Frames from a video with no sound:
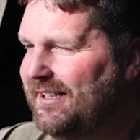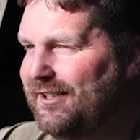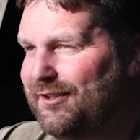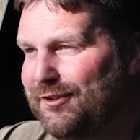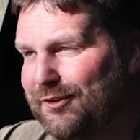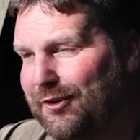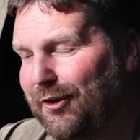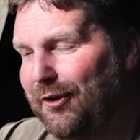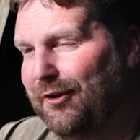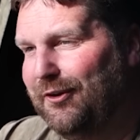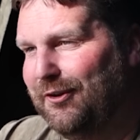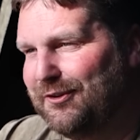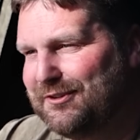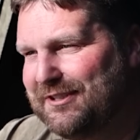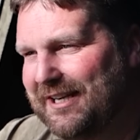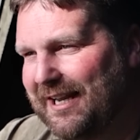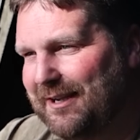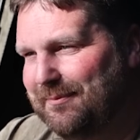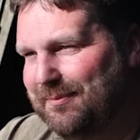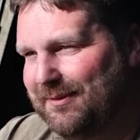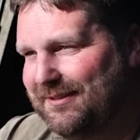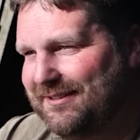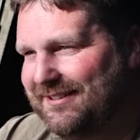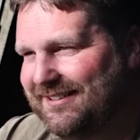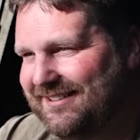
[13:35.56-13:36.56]
not a lot's
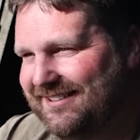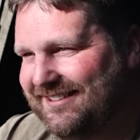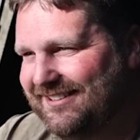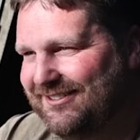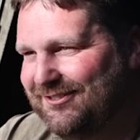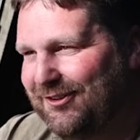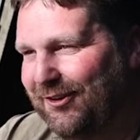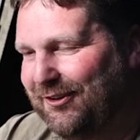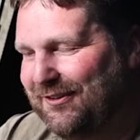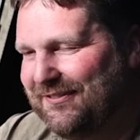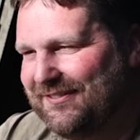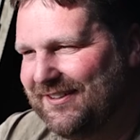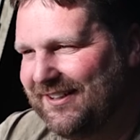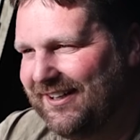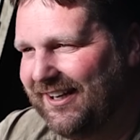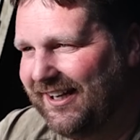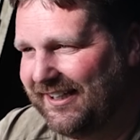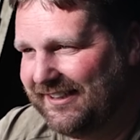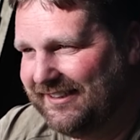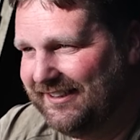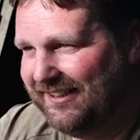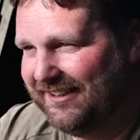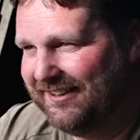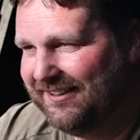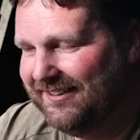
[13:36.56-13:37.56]
happened, not even a
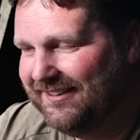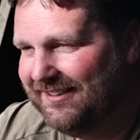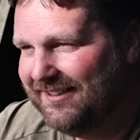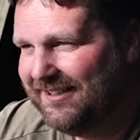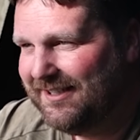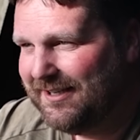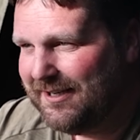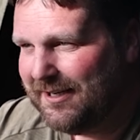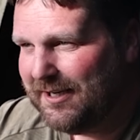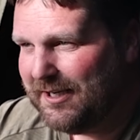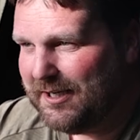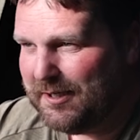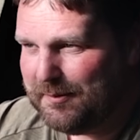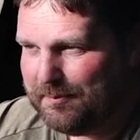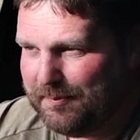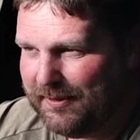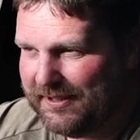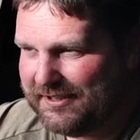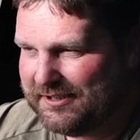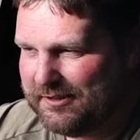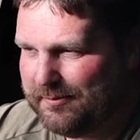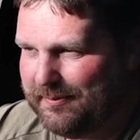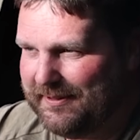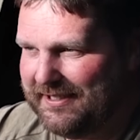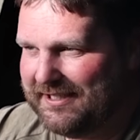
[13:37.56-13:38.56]
liner. But
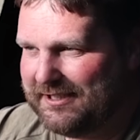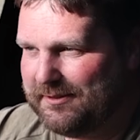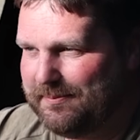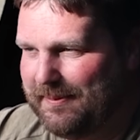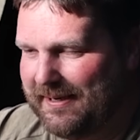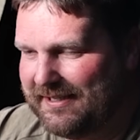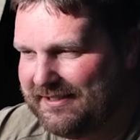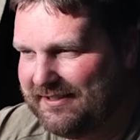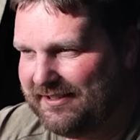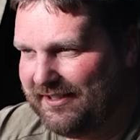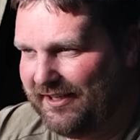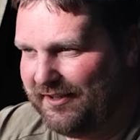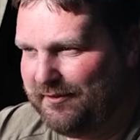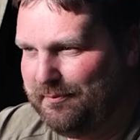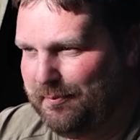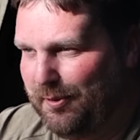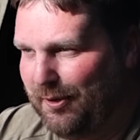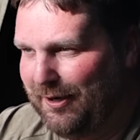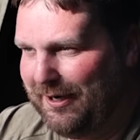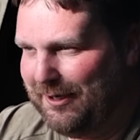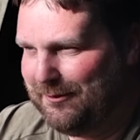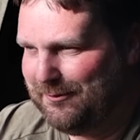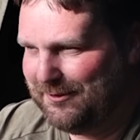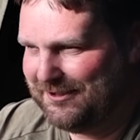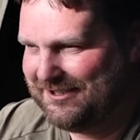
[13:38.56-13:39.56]
it's to be expected. I've
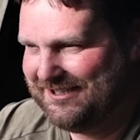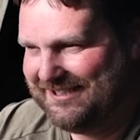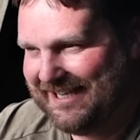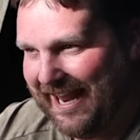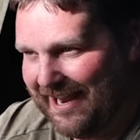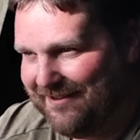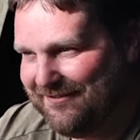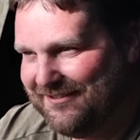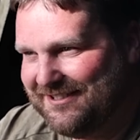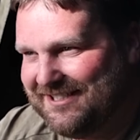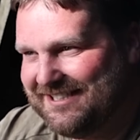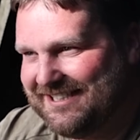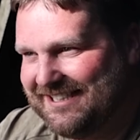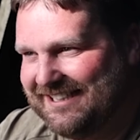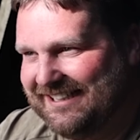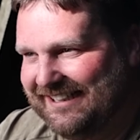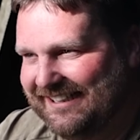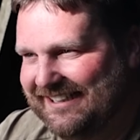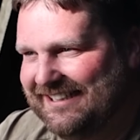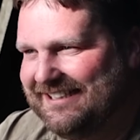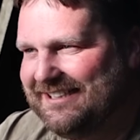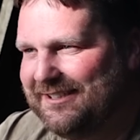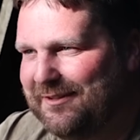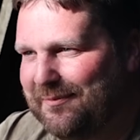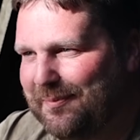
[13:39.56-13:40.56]
put out a
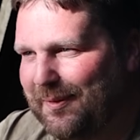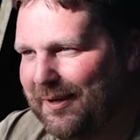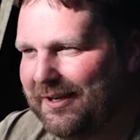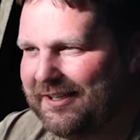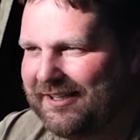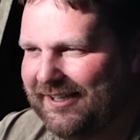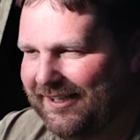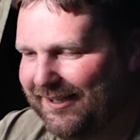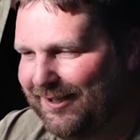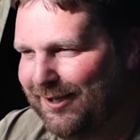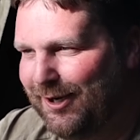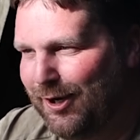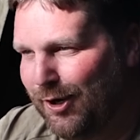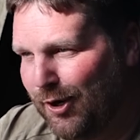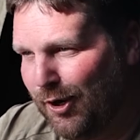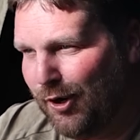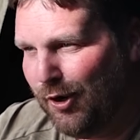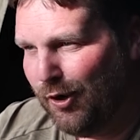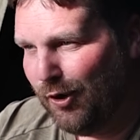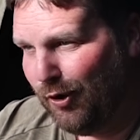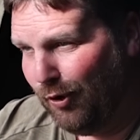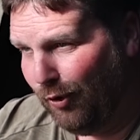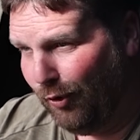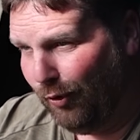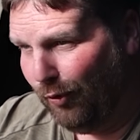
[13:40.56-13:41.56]
17-litre bucket
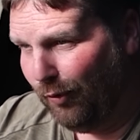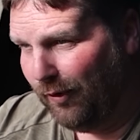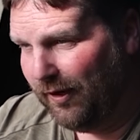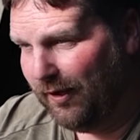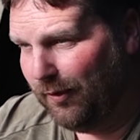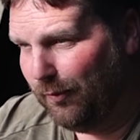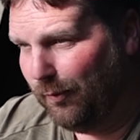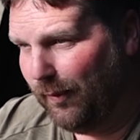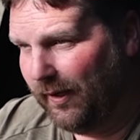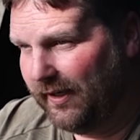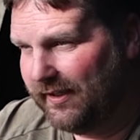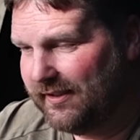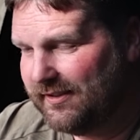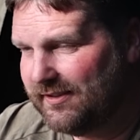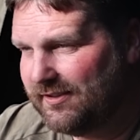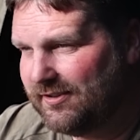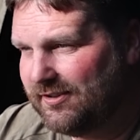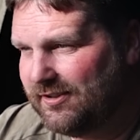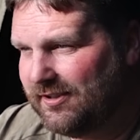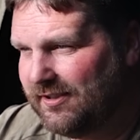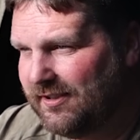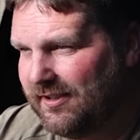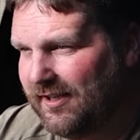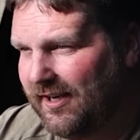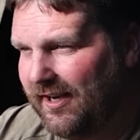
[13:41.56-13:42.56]
all at
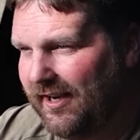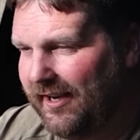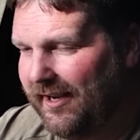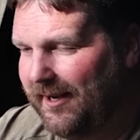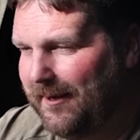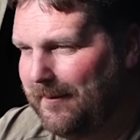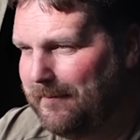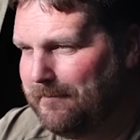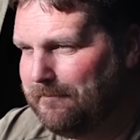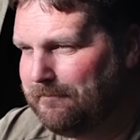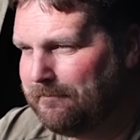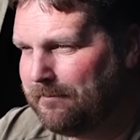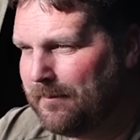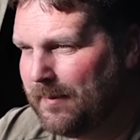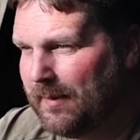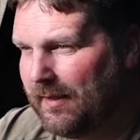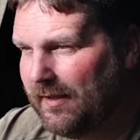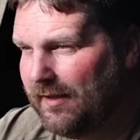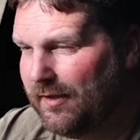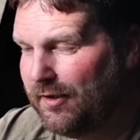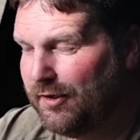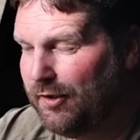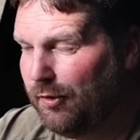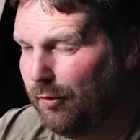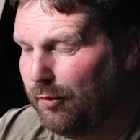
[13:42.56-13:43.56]
once.
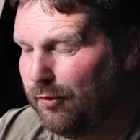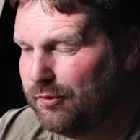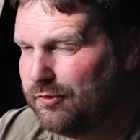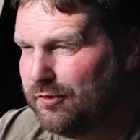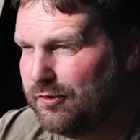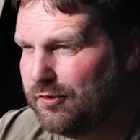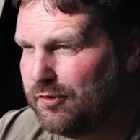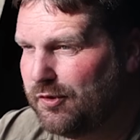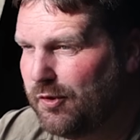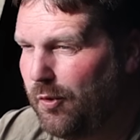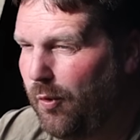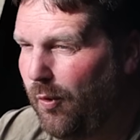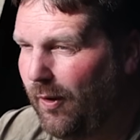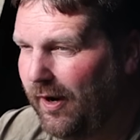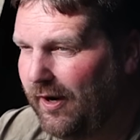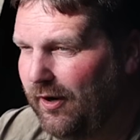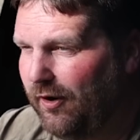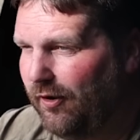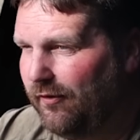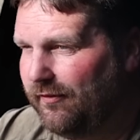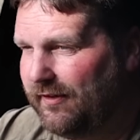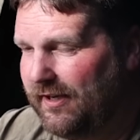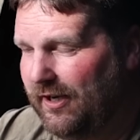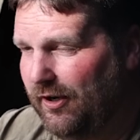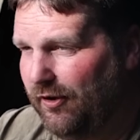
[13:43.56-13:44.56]
Caused quite a
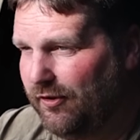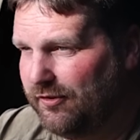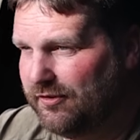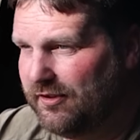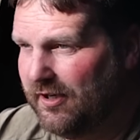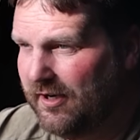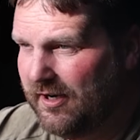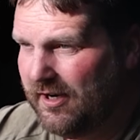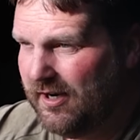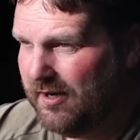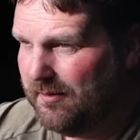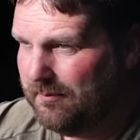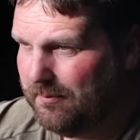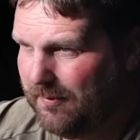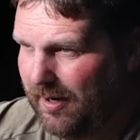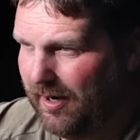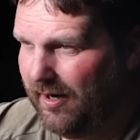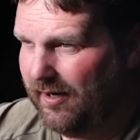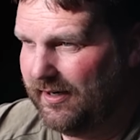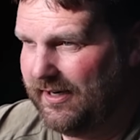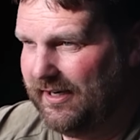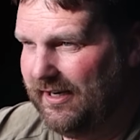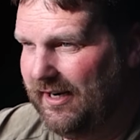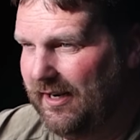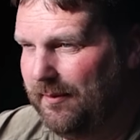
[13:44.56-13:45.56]
lot of chaos.
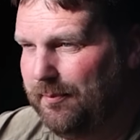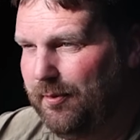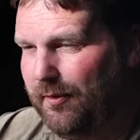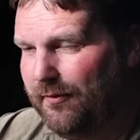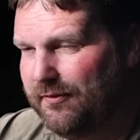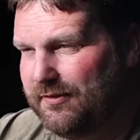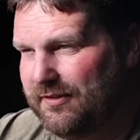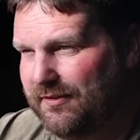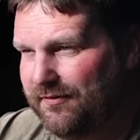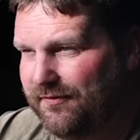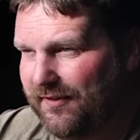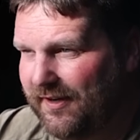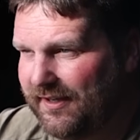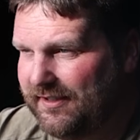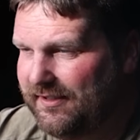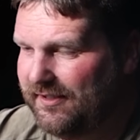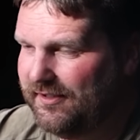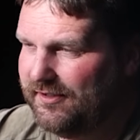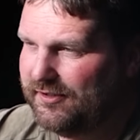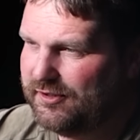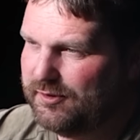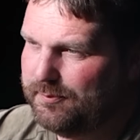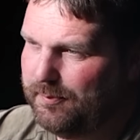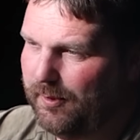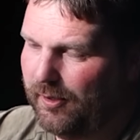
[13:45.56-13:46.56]
Marking up, obviously finding
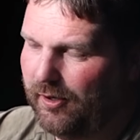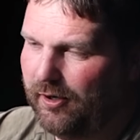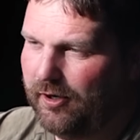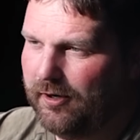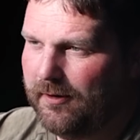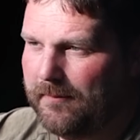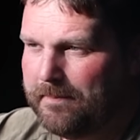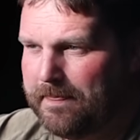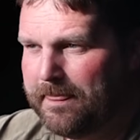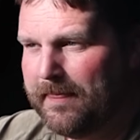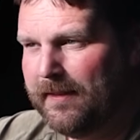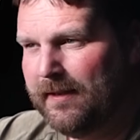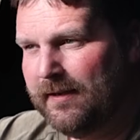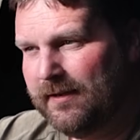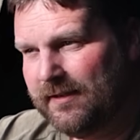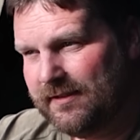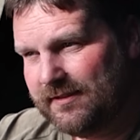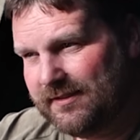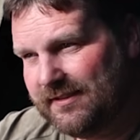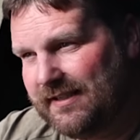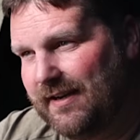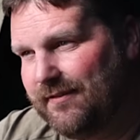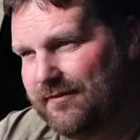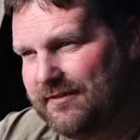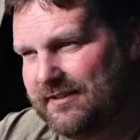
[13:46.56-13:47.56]
a spot,
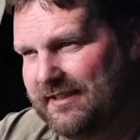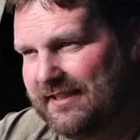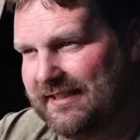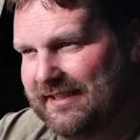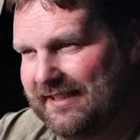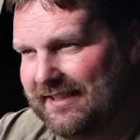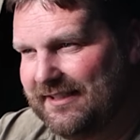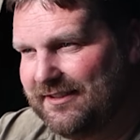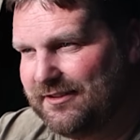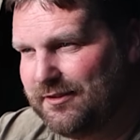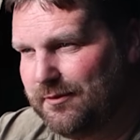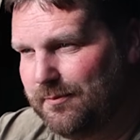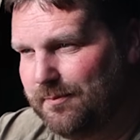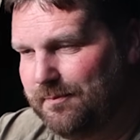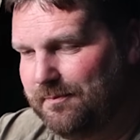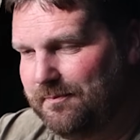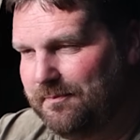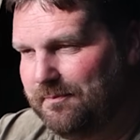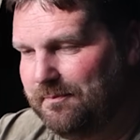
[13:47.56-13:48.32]
17 litres of